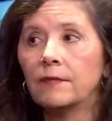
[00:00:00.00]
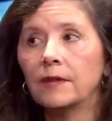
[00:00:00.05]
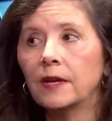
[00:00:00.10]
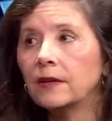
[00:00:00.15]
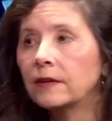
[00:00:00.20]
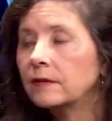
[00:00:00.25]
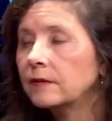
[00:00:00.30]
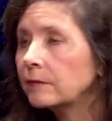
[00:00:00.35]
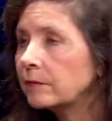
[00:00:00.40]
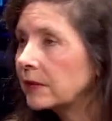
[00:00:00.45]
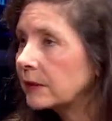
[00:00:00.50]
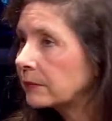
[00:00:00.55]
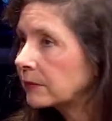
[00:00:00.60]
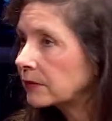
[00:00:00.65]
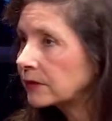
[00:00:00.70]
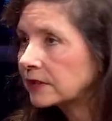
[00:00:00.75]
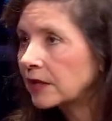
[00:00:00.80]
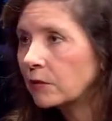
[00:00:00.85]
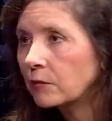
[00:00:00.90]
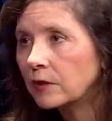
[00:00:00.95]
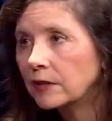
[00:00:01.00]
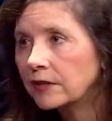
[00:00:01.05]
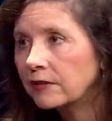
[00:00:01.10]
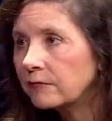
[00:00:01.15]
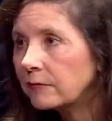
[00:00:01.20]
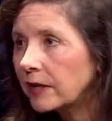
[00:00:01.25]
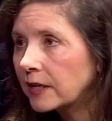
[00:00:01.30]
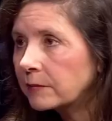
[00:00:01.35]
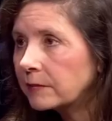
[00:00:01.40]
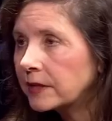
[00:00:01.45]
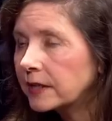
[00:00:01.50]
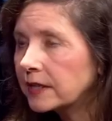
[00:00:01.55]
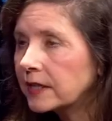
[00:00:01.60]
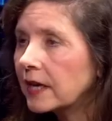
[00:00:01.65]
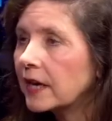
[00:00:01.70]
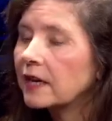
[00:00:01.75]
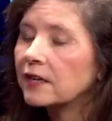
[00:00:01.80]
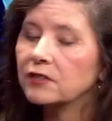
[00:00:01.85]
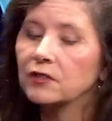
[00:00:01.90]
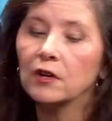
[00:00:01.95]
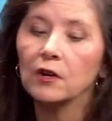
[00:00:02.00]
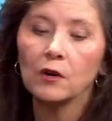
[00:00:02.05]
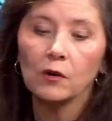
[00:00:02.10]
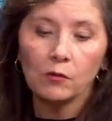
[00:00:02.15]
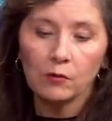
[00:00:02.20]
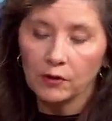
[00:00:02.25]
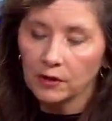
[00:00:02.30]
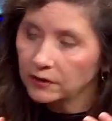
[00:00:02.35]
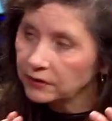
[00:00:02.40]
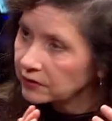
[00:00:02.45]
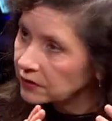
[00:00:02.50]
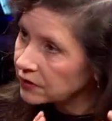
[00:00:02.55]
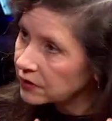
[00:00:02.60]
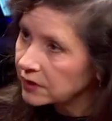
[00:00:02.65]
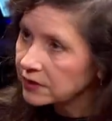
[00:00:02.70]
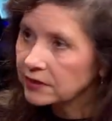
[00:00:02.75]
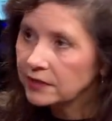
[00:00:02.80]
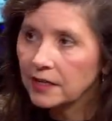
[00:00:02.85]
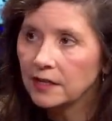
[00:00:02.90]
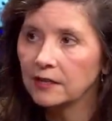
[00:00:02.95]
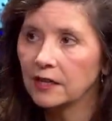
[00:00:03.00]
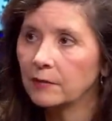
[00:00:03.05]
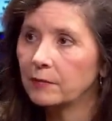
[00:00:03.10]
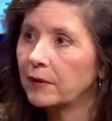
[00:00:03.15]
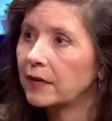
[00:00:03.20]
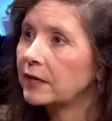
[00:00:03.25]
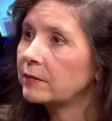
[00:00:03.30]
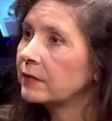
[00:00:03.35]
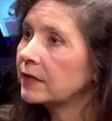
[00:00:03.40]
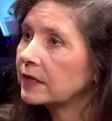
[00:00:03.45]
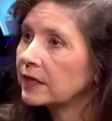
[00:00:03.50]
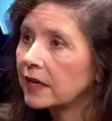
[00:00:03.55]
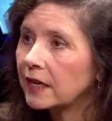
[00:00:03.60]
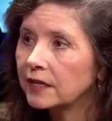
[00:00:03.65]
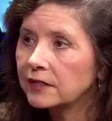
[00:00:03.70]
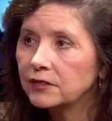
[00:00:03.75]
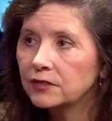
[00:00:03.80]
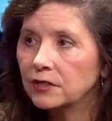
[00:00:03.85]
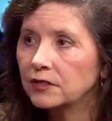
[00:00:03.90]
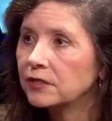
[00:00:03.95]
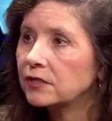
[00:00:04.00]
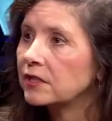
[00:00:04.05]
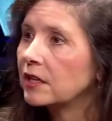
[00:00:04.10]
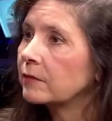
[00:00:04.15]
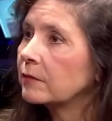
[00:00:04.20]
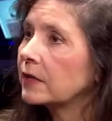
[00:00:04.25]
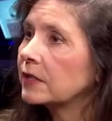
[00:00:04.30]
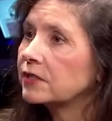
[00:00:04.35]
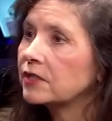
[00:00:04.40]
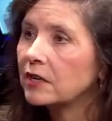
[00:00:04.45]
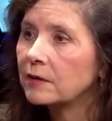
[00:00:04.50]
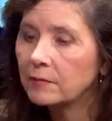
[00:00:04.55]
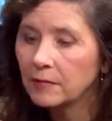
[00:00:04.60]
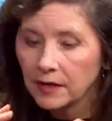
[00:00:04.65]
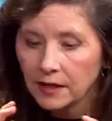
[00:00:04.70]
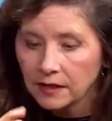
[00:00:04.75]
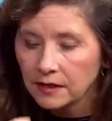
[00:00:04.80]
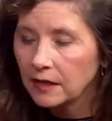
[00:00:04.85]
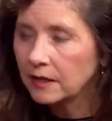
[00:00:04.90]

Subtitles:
And people say, well, they've paid me in cash. Well, you just say, they paid me in cash. This is how much I made.